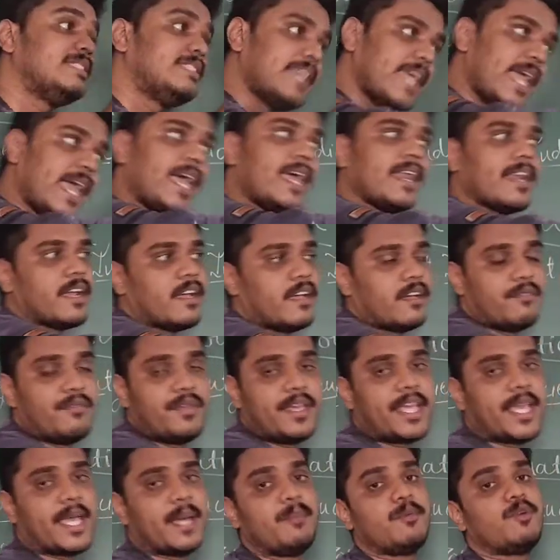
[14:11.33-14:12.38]
there we
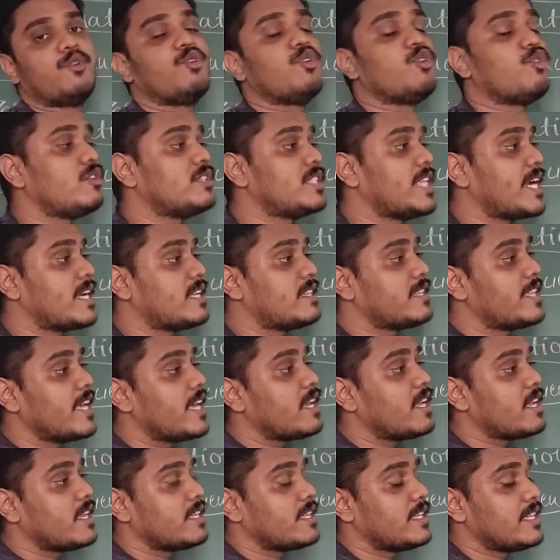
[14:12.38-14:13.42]
came to know that
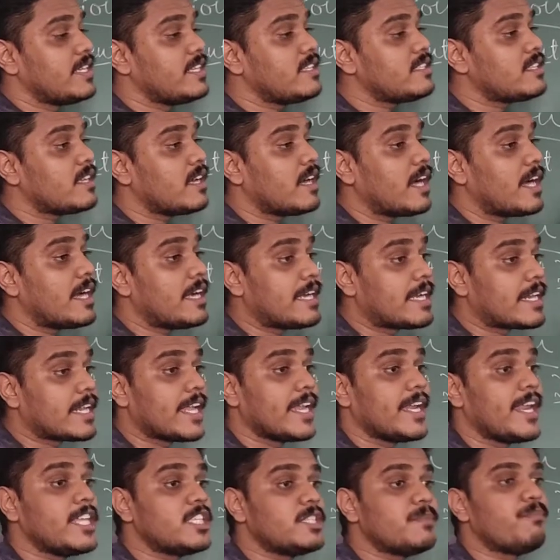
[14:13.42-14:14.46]
there is a
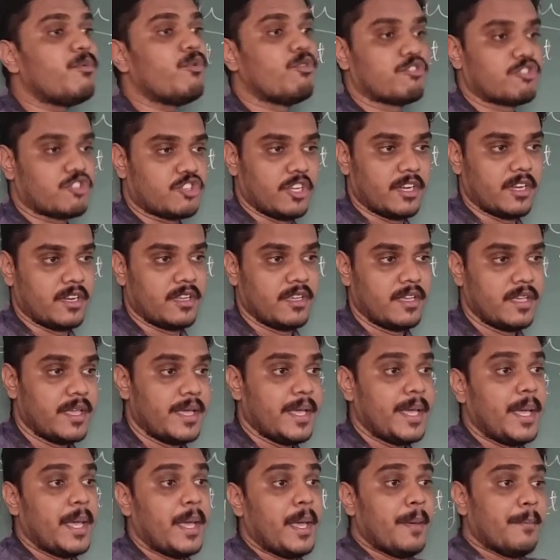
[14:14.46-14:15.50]
drainage portion.
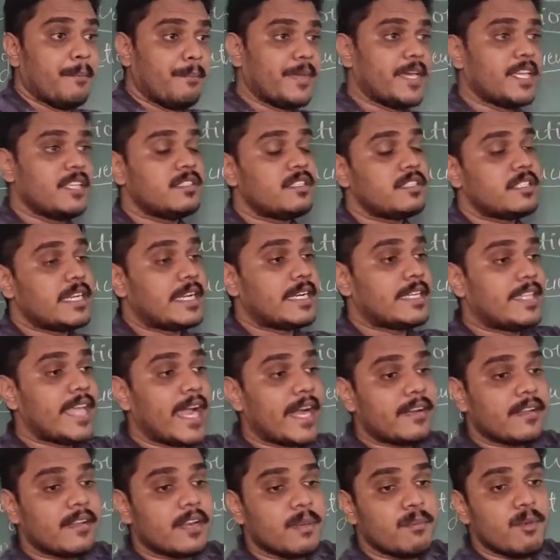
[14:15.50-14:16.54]
Means
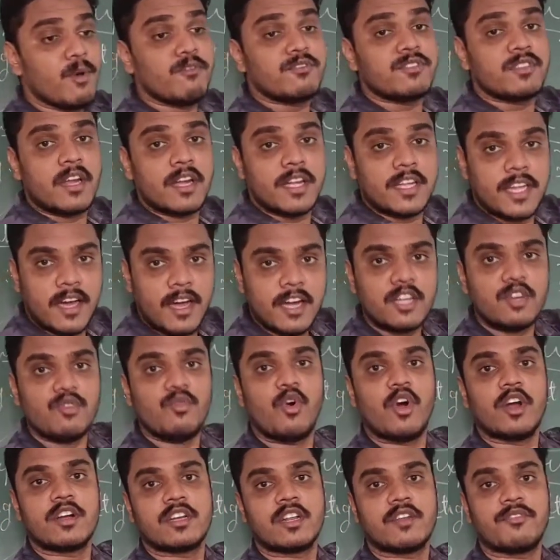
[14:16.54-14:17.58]
that removes dirt
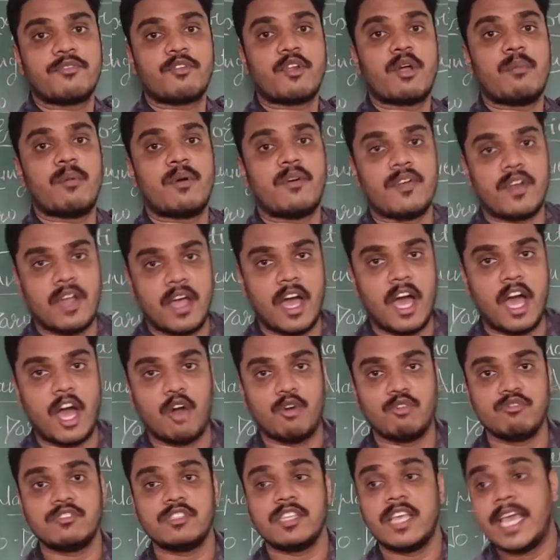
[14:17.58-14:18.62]
water from our
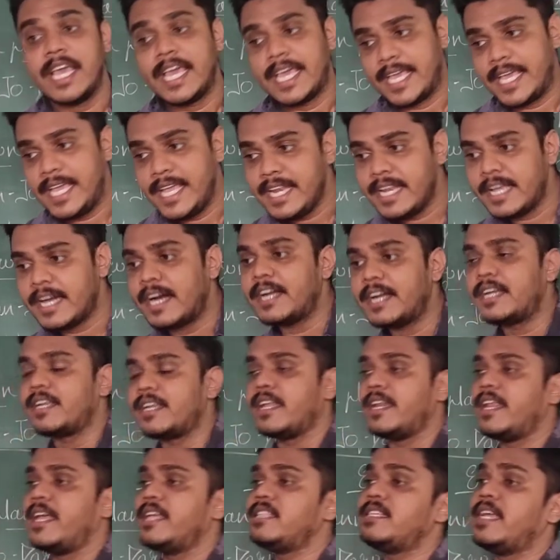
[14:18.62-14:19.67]
house in a
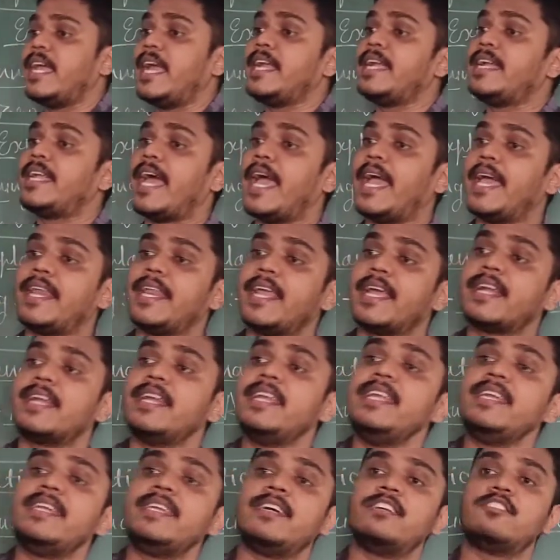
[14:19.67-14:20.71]
drainage and
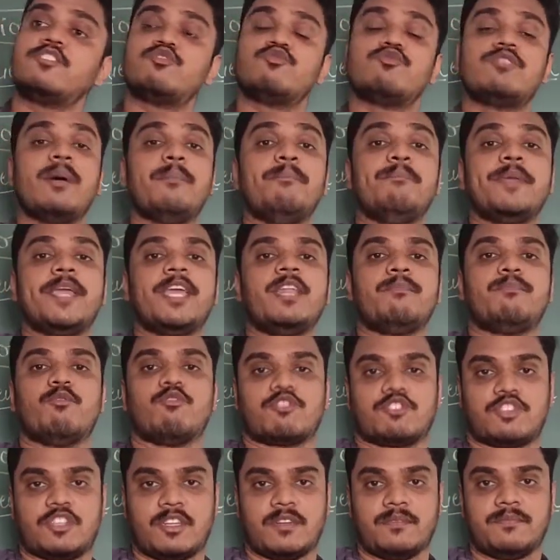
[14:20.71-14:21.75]
directly touch to the main
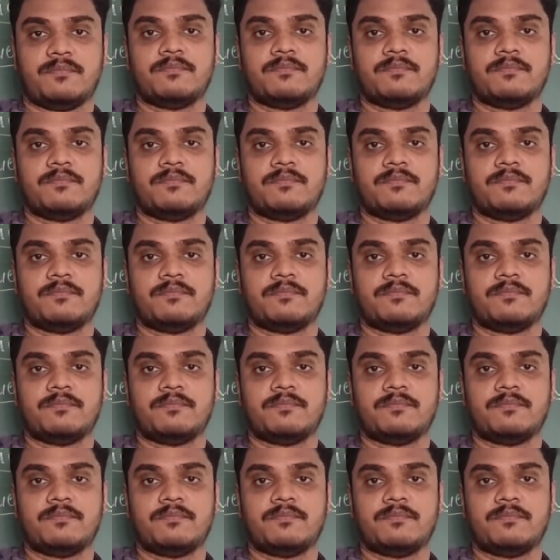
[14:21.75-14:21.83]
portion.